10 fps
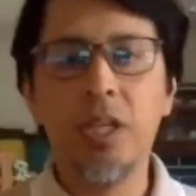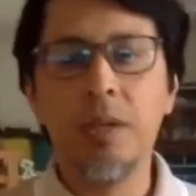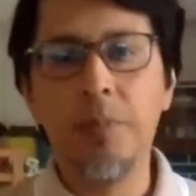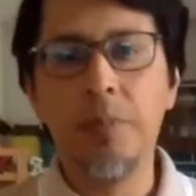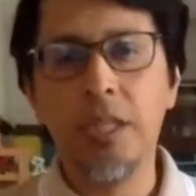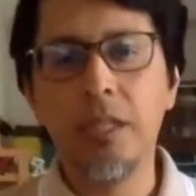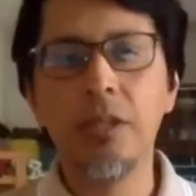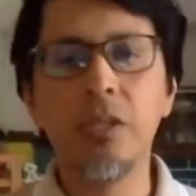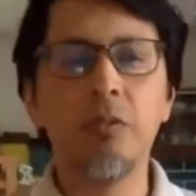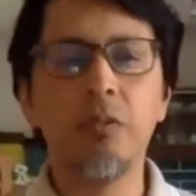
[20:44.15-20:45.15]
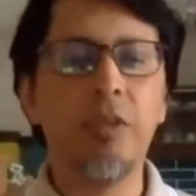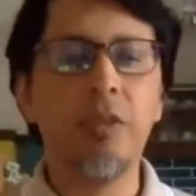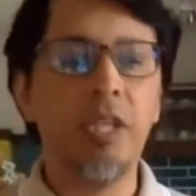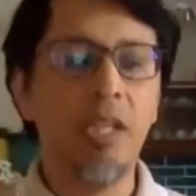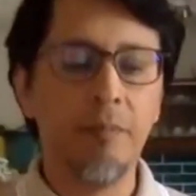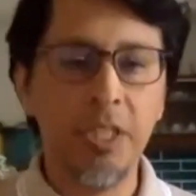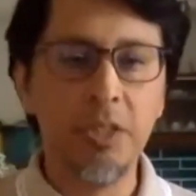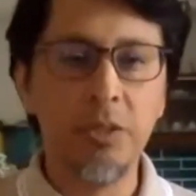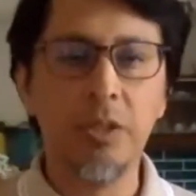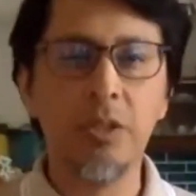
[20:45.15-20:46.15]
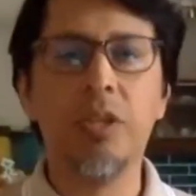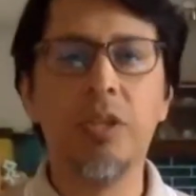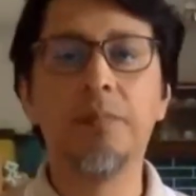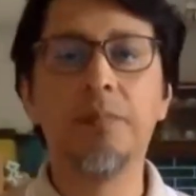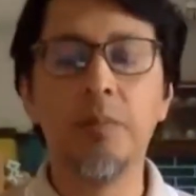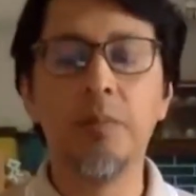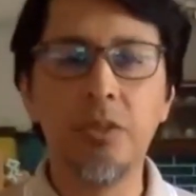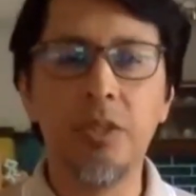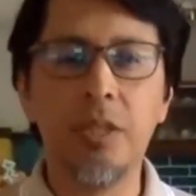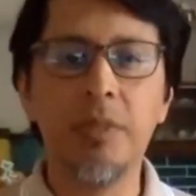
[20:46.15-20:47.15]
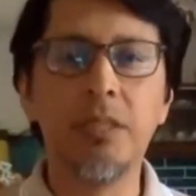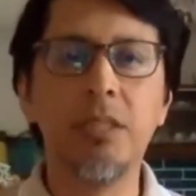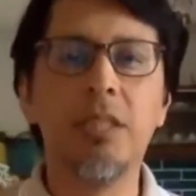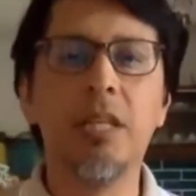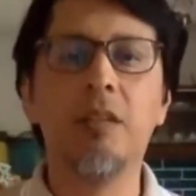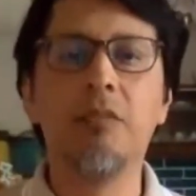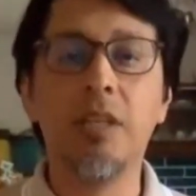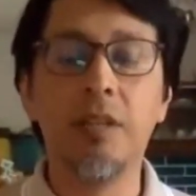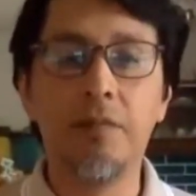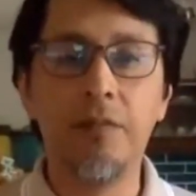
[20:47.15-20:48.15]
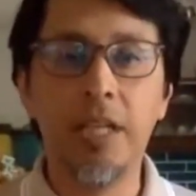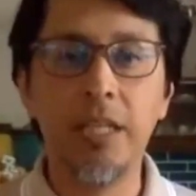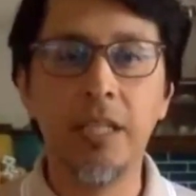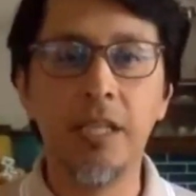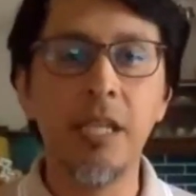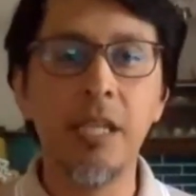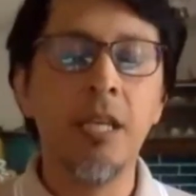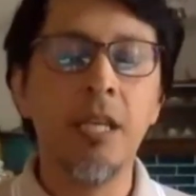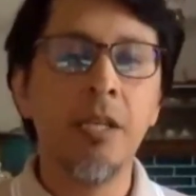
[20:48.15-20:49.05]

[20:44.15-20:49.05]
We have videos, we have pictures, we have promotional material, we have flyers.